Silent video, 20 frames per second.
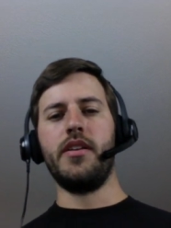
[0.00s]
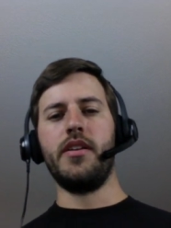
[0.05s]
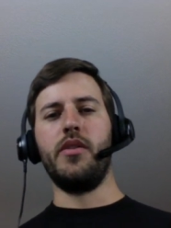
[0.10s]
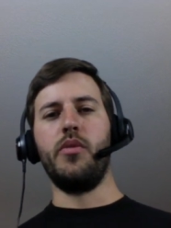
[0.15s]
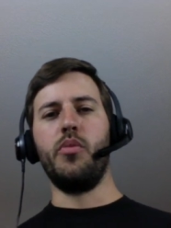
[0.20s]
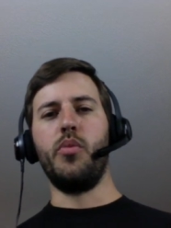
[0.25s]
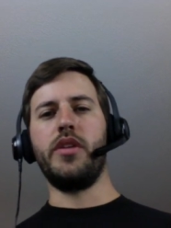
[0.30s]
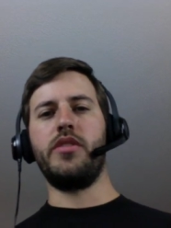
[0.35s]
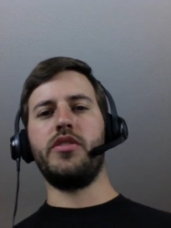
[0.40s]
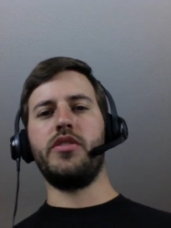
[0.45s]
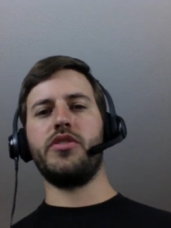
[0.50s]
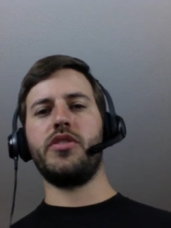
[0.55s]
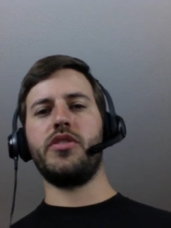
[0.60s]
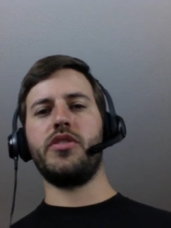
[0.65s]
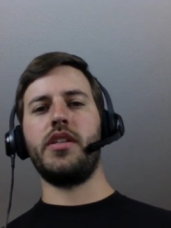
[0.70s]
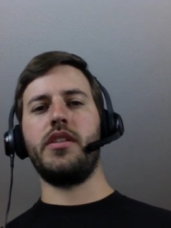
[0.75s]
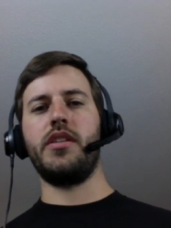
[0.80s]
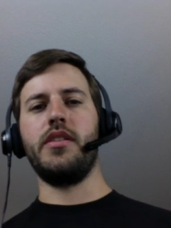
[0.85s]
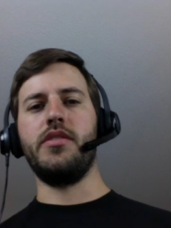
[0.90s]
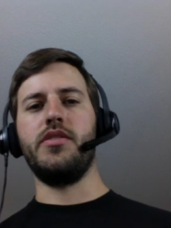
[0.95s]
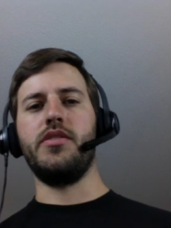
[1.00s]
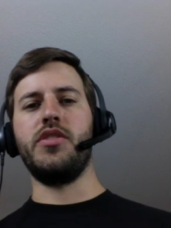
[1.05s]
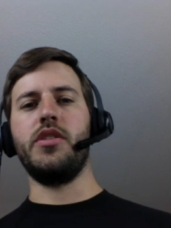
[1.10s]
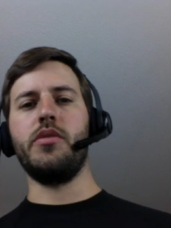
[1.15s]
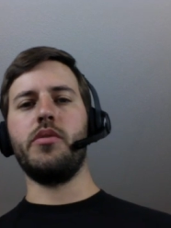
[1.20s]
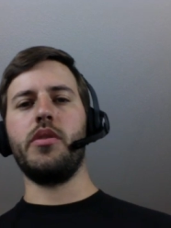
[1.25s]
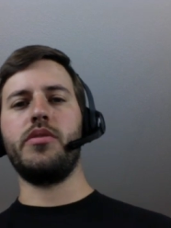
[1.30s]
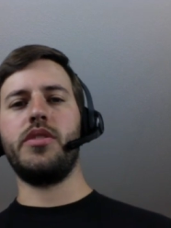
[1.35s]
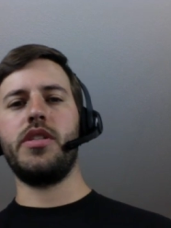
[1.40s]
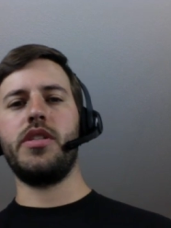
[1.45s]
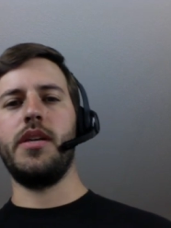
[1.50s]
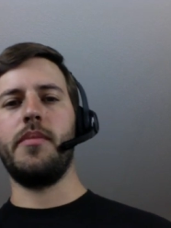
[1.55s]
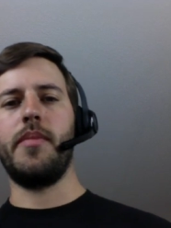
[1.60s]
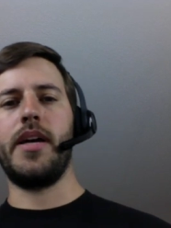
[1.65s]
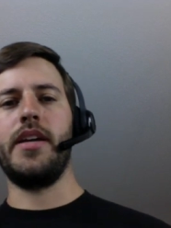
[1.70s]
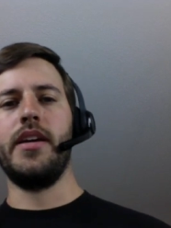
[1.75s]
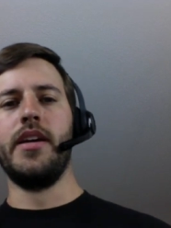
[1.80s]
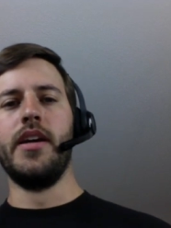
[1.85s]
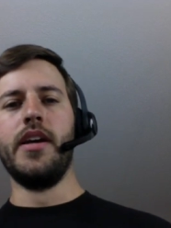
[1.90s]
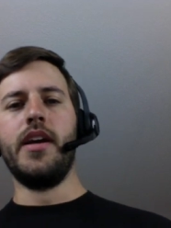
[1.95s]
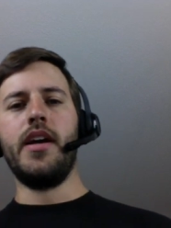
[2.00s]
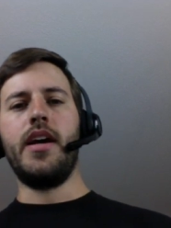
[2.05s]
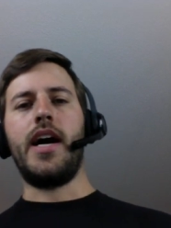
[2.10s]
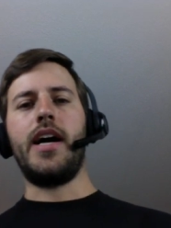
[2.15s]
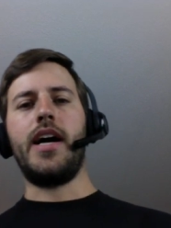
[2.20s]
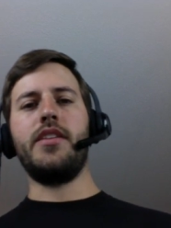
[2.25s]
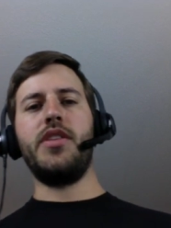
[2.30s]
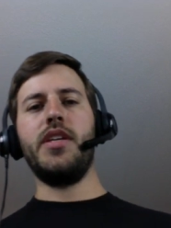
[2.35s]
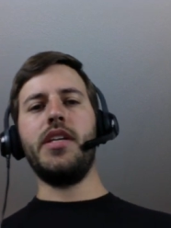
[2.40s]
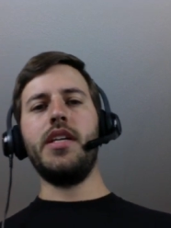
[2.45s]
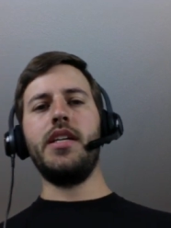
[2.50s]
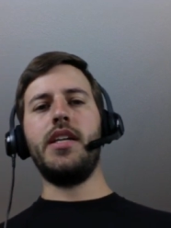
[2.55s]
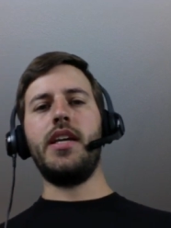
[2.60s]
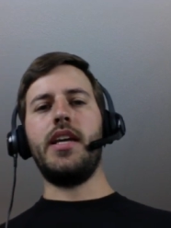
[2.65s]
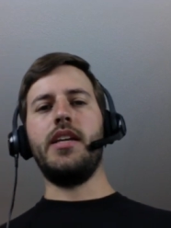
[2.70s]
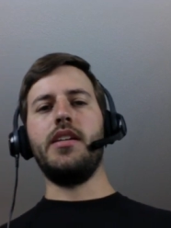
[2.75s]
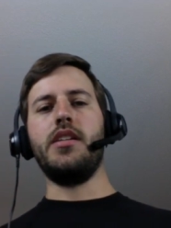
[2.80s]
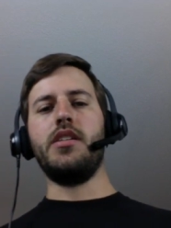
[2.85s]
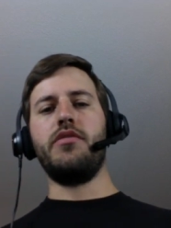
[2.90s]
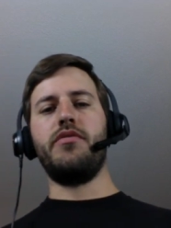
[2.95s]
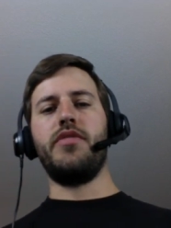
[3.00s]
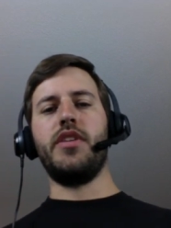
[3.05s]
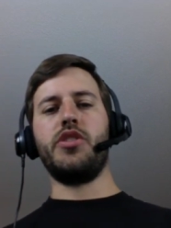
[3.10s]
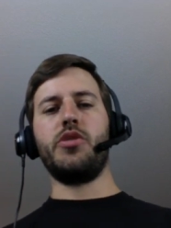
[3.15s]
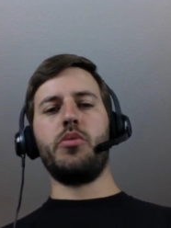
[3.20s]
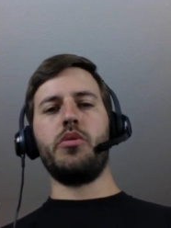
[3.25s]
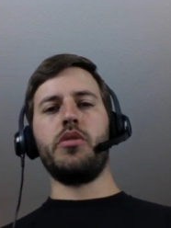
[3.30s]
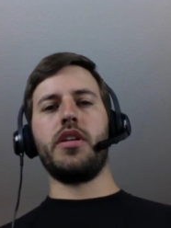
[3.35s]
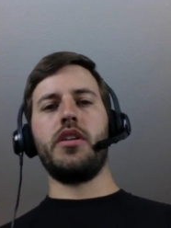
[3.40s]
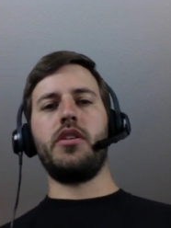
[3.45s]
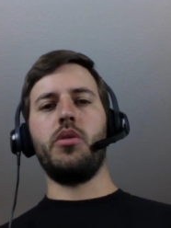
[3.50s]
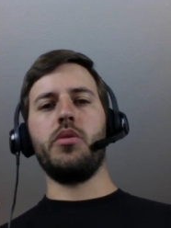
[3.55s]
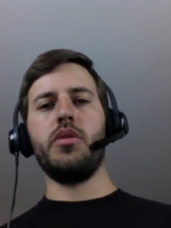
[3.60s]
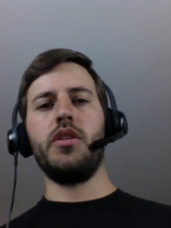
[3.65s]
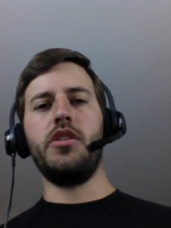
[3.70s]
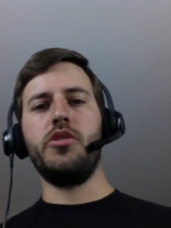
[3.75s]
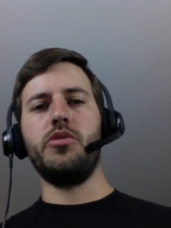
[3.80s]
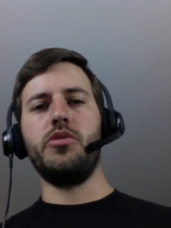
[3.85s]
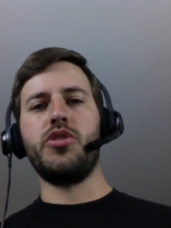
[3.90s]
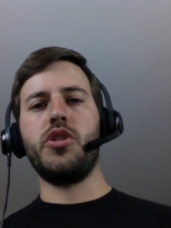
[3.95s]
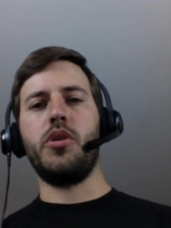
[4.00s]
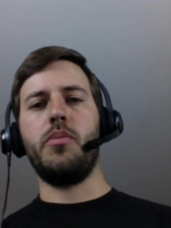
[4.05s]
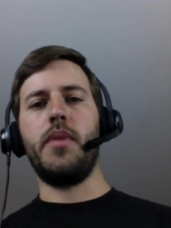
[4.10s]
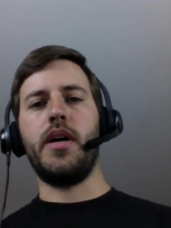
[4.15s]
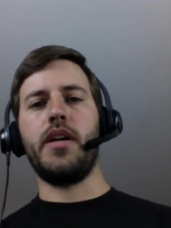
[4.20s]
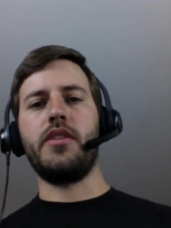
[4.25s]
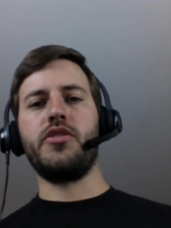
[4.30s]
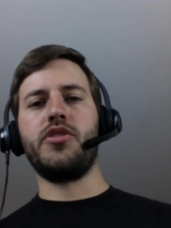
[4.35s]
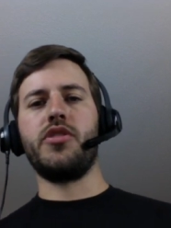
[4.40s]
with just like zero team? I, I think an individual can only do so much.